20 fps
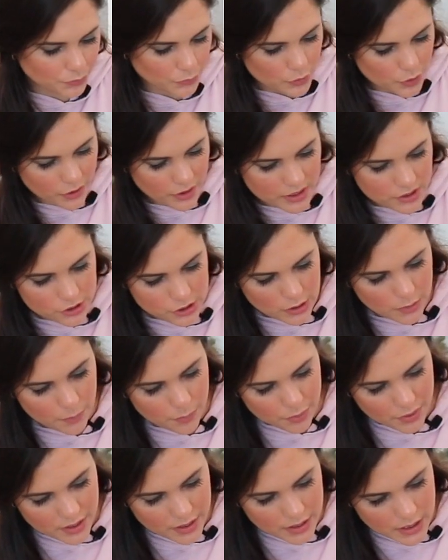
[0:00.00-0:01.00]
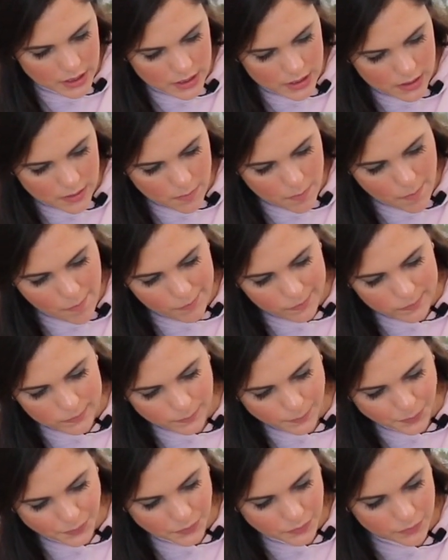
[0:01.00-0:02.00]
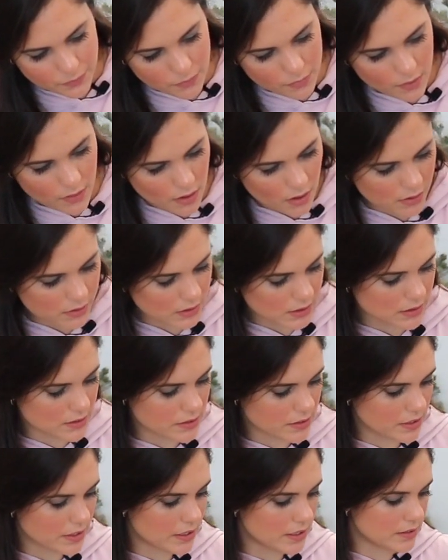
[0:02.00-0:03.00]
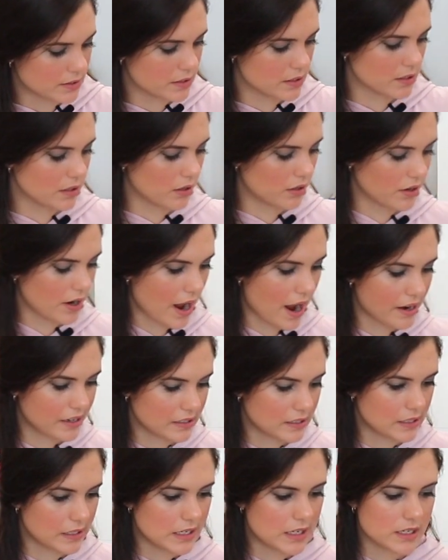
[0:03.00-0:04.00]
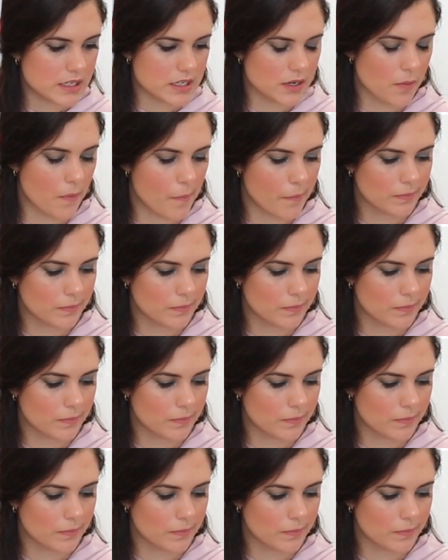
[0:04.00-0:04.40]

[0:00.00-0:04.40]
I'm gonna start preheating the skillet on high heat.